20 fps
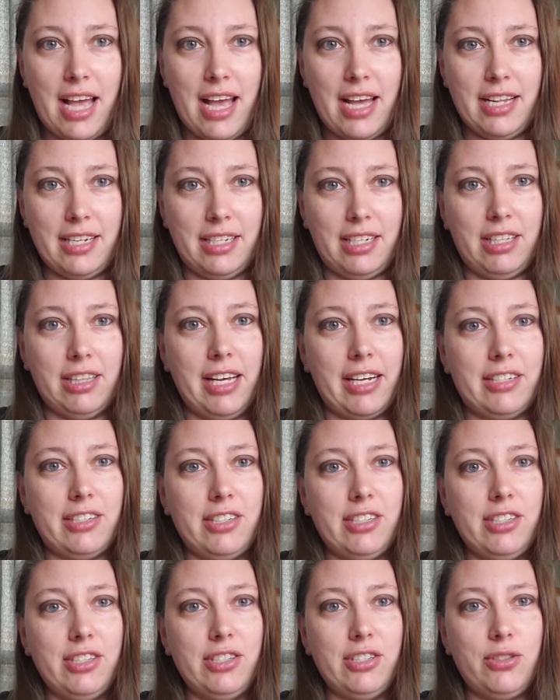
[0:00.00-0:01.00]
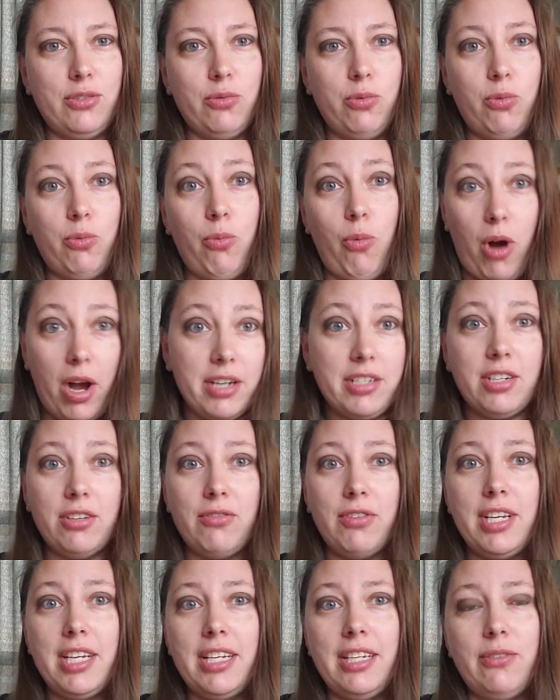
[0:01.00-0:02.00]
and collectors want to
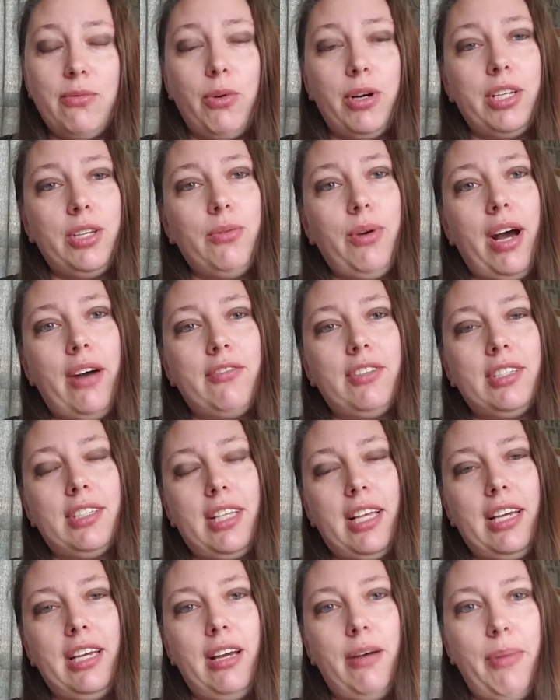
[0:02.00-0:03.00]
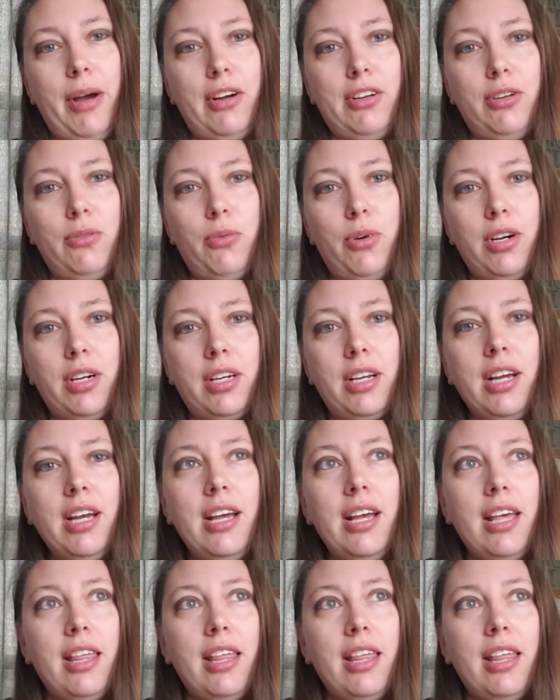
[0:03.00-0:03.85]
read what you have to say about your work.